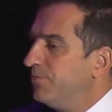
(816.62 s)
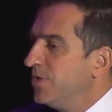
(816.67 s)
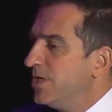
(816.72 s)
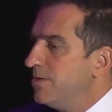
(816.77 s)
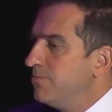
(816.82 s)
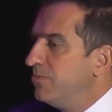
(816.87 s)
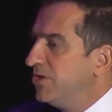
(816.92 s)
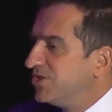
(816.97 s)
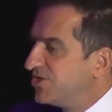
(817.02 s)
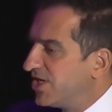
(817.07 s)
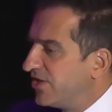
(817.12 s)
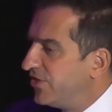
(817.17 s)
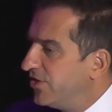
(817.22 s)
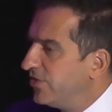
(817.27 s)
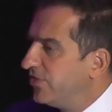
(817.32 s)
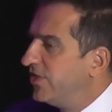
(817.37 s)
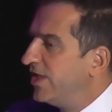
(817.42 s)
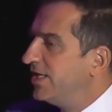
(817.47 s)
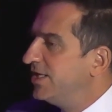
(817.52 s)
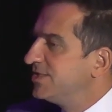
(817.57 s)
because I think
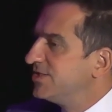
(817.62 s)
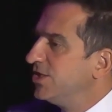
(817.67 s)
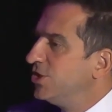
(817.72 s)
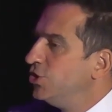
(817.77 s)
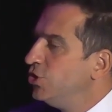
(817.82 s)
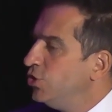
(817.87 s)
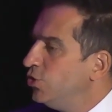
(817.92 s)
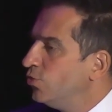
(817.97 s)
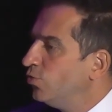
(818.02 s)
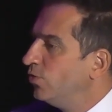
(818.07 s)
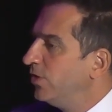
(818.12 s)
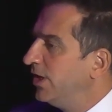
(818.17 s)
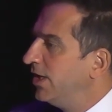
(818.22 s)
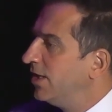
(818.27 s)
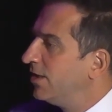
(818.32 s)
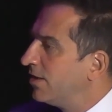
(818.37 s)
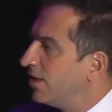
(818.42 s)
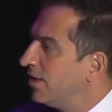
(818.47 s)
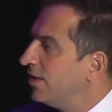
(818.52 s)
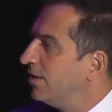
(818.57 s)
that is a new
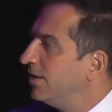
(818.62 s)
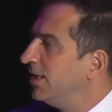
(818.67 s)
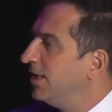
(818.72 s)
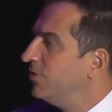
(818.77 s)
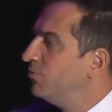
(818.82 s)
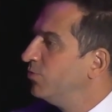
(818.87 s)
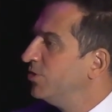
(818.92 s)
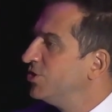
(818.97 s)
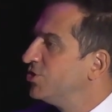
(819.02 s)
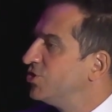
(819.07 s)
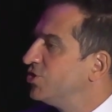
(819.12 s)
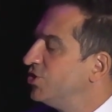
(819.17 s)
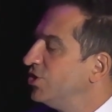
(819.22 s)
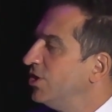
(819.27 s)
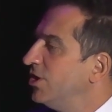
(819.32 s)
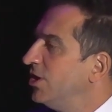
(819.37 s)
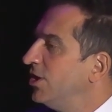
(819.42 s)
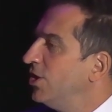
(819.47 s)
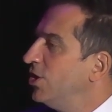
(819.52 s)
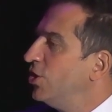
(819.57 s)
era in which
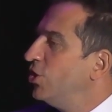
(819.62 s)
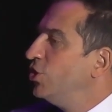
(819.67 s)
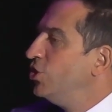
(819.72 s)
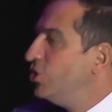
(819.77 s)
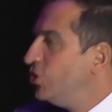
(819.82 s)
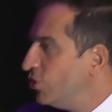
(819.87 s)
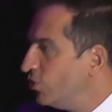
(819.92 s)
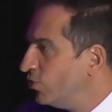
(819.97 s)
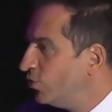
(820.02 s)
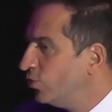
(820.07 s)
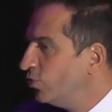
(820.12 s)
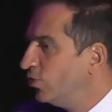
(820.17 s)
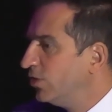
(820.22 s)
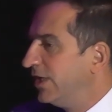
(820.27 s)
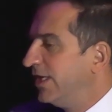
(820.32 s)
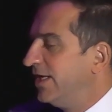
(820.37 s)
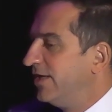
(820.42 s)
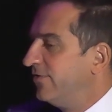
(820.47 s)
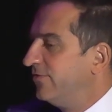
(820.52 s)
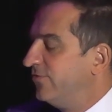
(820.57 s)
you
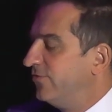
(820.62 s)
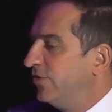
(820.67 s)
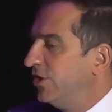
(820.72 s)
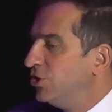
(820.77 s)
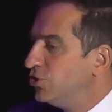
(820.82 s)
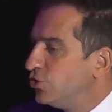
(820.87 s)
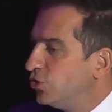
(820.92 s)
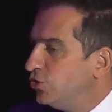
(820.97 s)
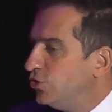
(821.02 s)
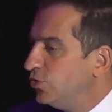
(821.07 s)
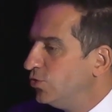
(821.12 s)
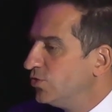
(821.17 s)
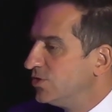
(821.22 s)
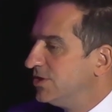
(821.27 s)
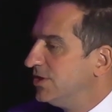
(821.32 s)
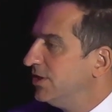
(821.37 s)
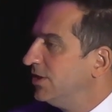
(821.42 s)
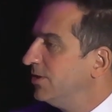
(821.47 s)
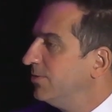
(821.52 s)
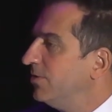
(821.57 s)
have introduced
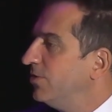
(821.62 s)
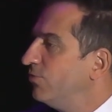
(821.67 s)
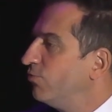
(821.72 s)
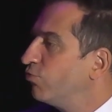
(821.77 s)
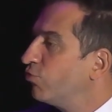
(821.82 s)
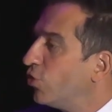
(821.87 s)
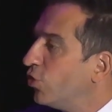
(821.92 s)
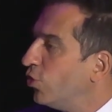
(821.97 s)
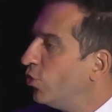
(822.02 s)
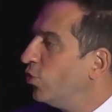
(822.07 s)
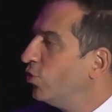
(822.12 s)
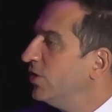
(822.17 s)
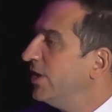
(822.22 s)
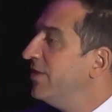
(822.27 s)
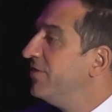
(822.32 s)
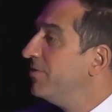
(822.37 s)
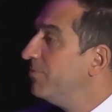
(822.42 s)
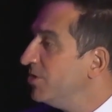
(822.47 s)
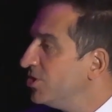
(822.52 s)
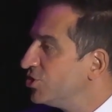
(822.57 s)
the role and
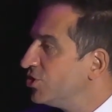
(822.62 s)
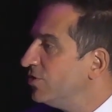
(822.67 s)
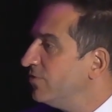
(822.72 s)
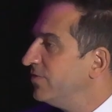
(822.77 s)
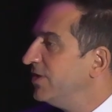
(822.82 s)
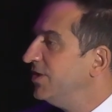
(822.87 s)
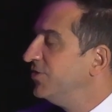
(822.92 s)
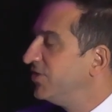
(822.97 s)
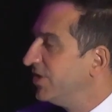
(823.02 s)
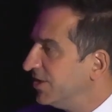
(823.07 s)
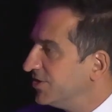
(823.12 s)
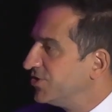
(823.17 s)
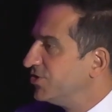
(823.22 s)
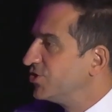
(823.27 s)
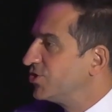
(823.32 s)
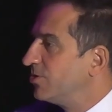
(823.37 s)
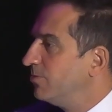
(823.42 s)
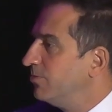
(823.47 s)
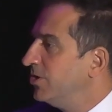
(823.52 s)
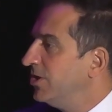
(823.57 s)
the mission of the intelligence
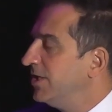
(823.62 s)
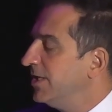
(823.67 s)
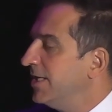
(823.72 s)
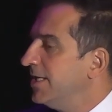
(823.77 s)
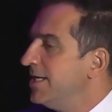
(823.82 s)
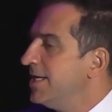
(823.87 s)
community.